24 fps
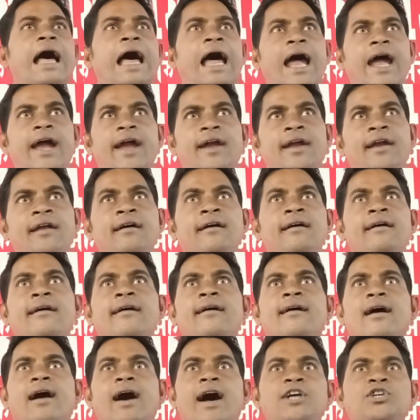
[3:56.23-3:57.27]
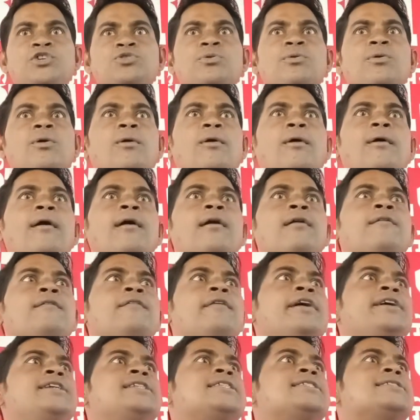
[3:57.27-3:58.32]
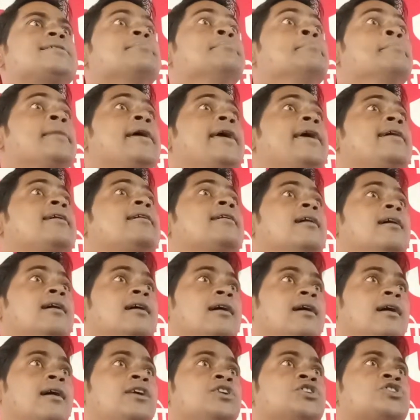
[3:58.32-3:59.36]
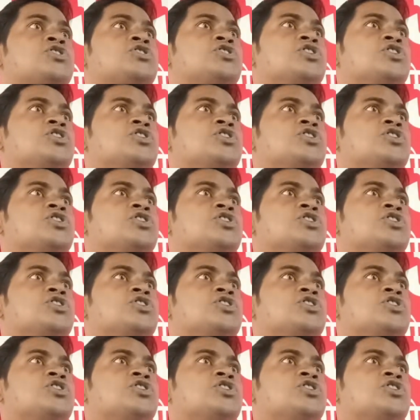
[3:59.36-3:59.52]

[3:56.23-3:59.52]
And I should always make a